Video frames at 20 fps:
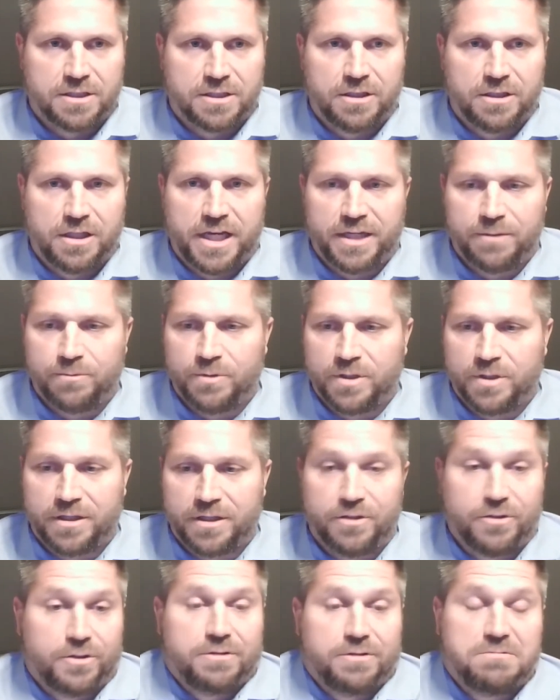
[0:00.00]
They're aligned with
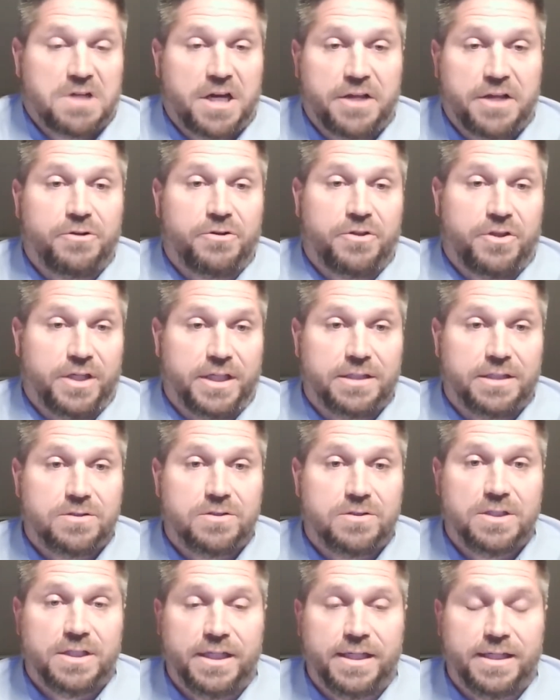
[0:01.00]
other
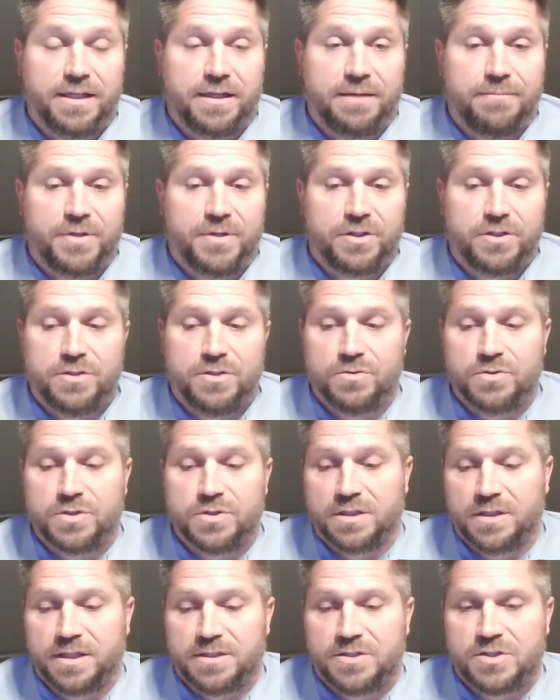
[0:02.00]
things, and
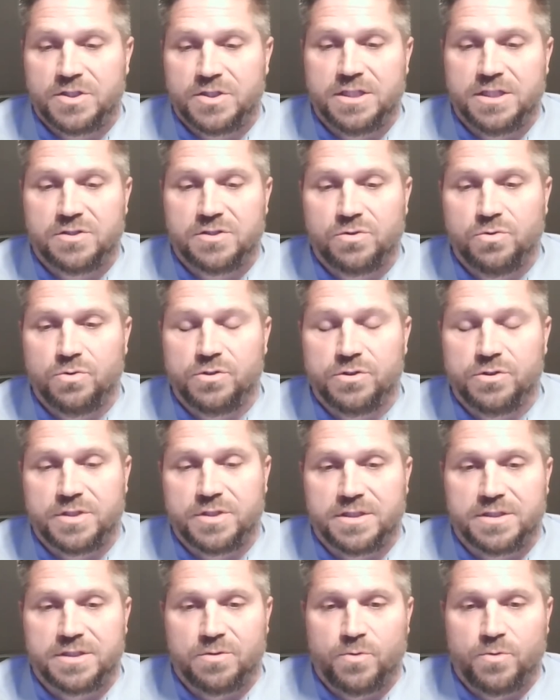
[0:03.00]
they see
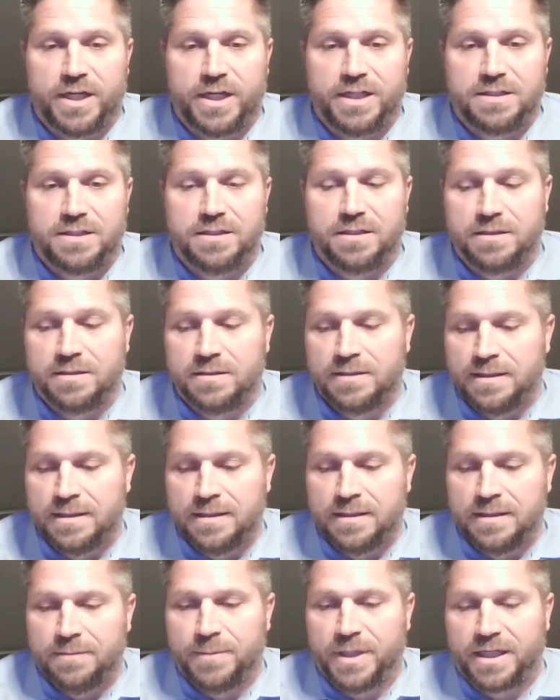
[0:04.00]
schools as a way to
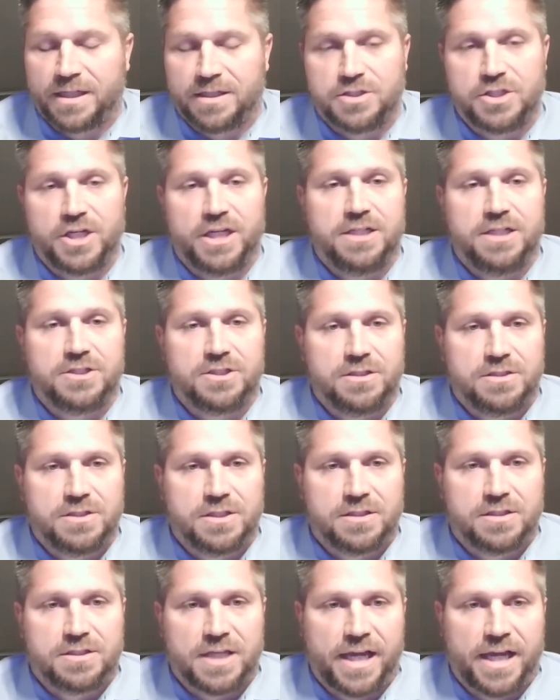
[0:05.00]
make a change in
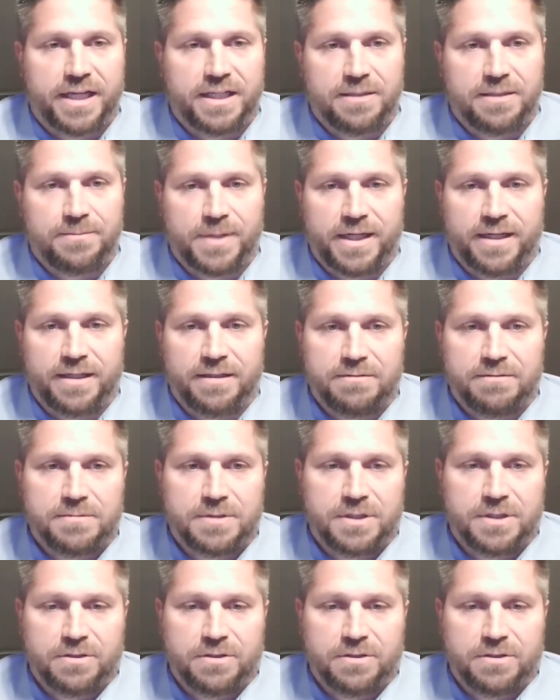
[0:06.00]
society by